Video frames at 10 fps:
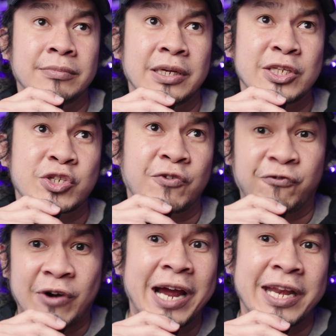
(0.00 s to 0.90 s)
it's a
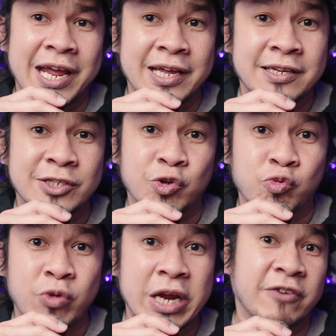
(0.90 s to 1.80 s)
Friday. It's a
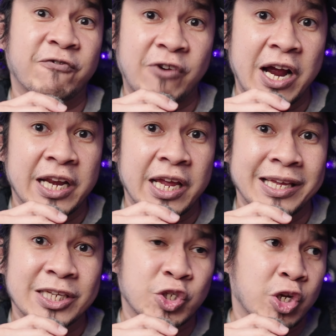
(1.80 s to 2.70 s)
rainy Friday.
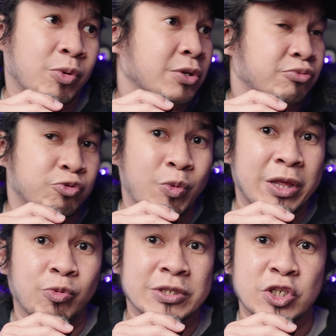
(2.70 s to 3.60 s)
Yesterday
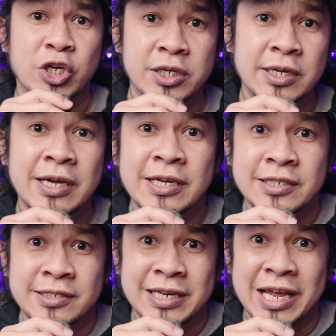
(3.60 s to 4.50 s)
weather was good.
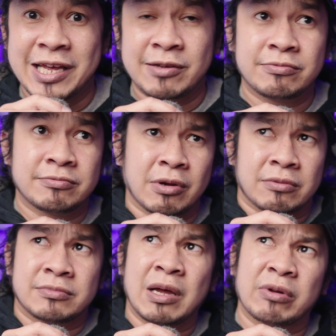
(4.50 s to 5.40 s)
Today, no,
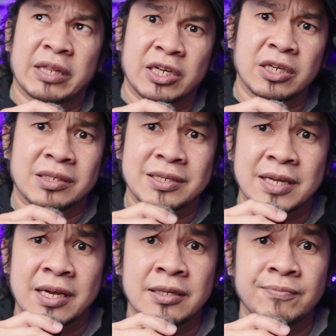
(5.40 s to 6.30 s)
not really good because
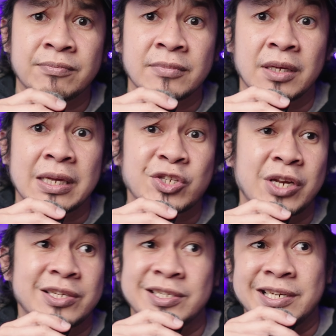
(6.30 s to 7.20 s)

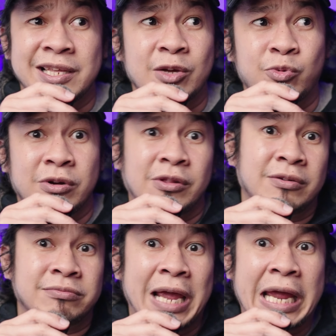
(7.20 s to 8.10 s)
yesterday in Sydney there were a
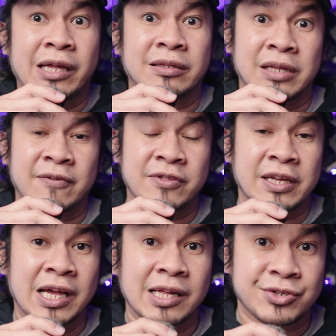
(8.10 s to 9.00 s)
little hail and
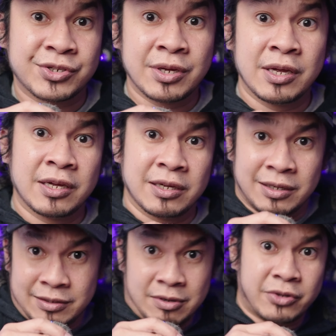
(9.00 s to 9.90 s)
everything else,
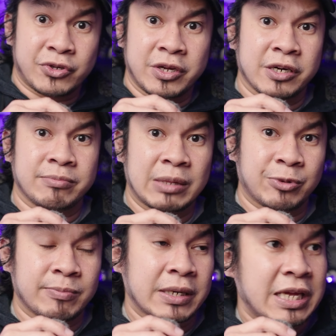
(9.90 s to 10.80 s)
and also here in
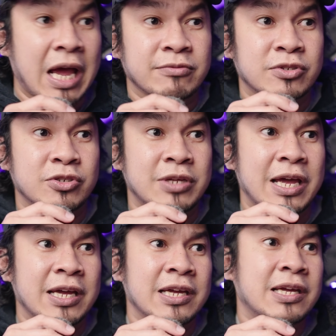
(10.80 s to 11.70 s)
Melbourne. But yeah,
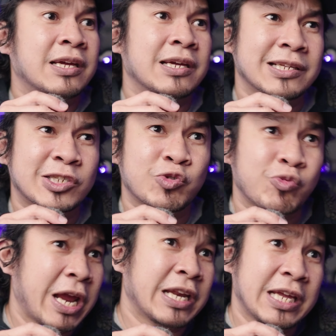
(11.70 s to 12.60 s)
today it's
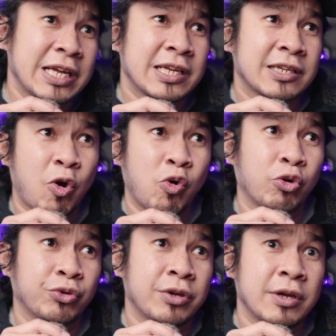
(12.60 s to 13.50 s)
rainy,
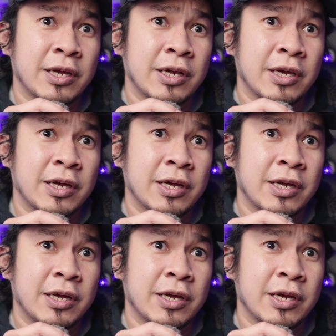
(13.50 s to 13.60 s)
cold,